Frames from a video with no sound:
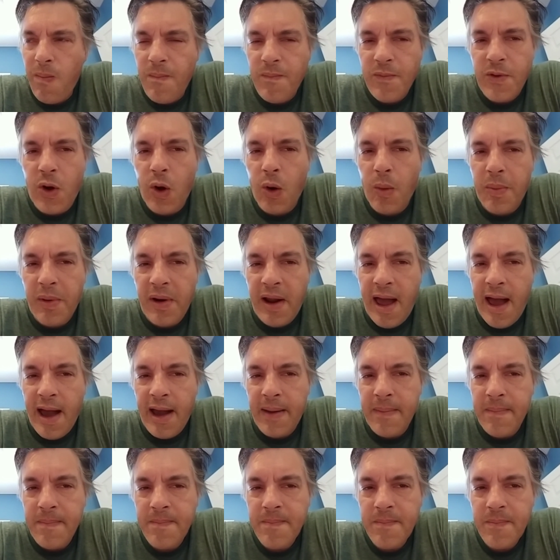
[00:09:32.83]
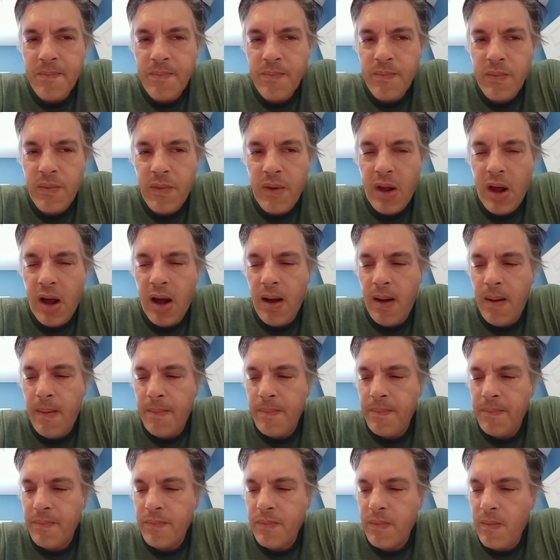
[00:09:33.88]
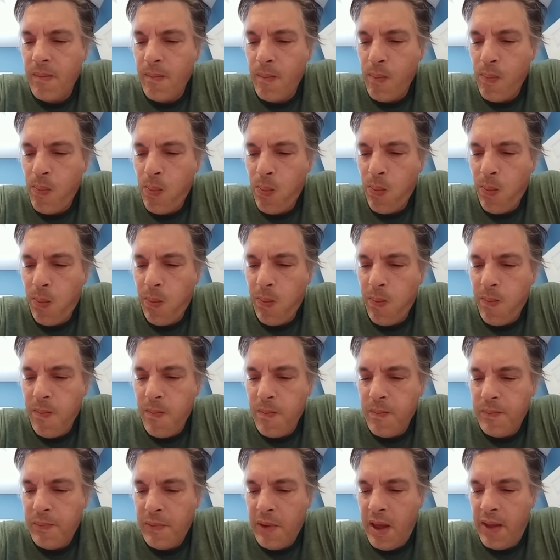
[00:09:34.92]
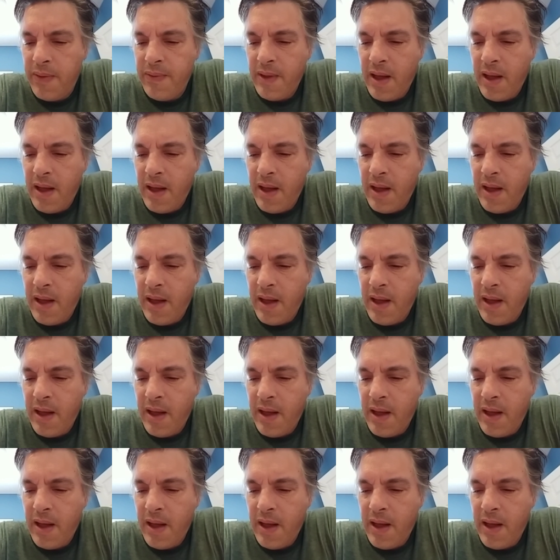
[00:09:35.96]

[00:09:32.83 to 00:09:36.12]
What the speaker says: Copenhagen. And